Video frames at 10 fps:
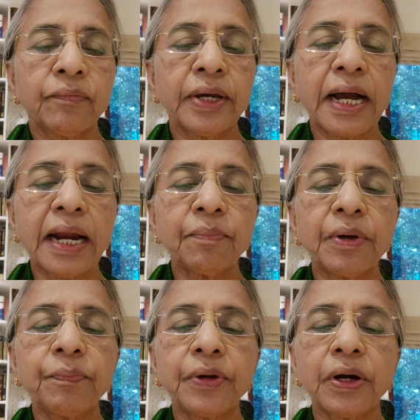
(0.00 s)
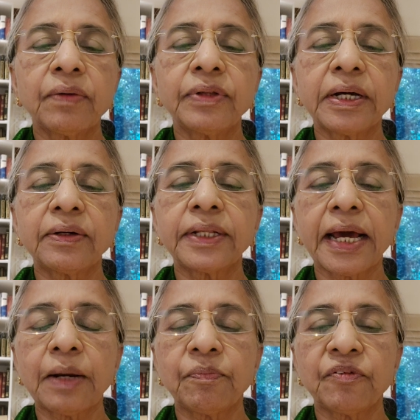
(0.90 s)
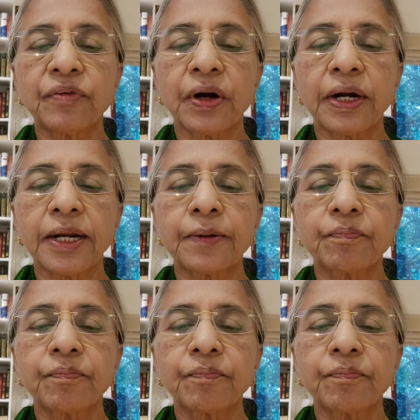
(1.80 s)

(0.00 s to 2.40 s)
We can't be pure without the help of God.